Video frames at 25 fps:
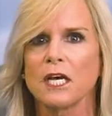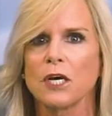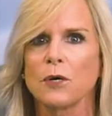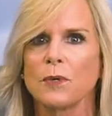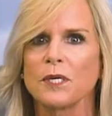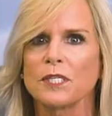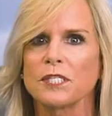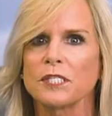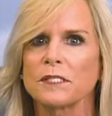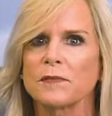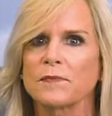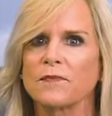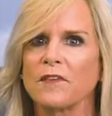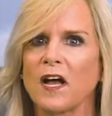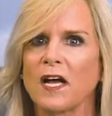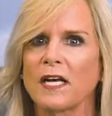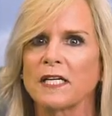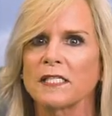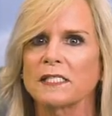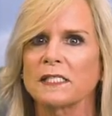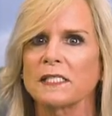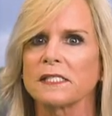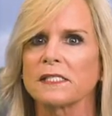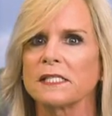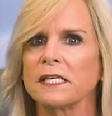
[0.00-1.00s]
which
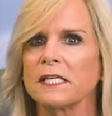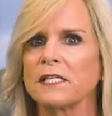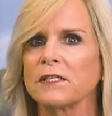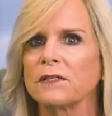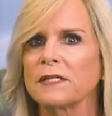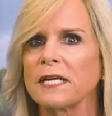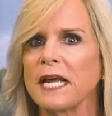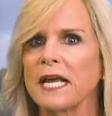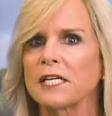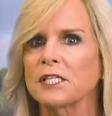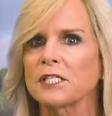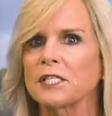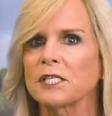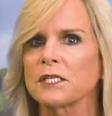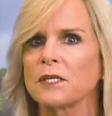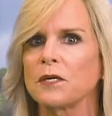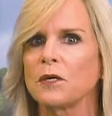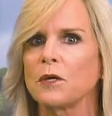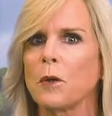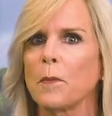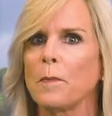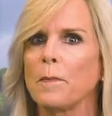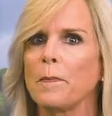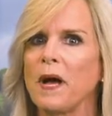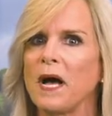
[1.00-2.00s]
advises
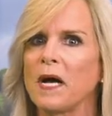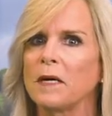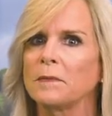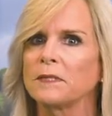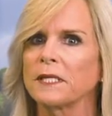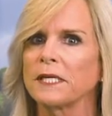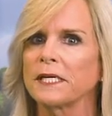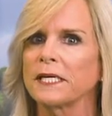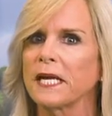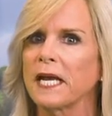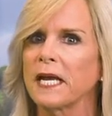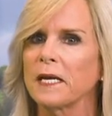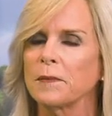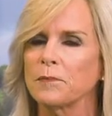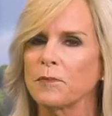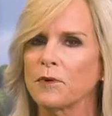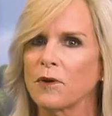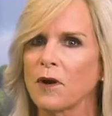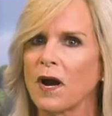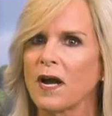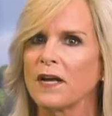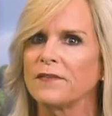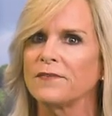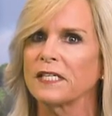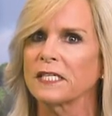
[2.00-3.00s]
international, public, and
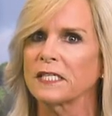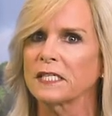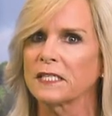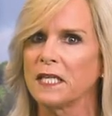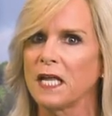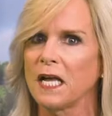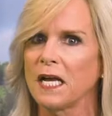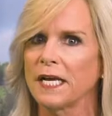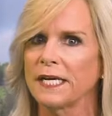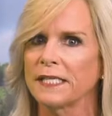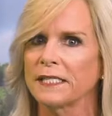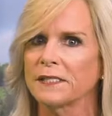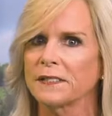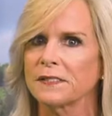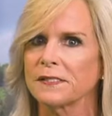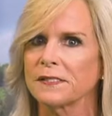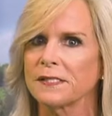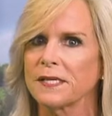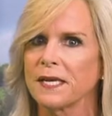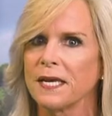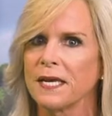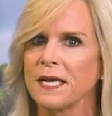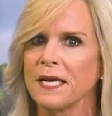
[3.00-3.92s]
private clients.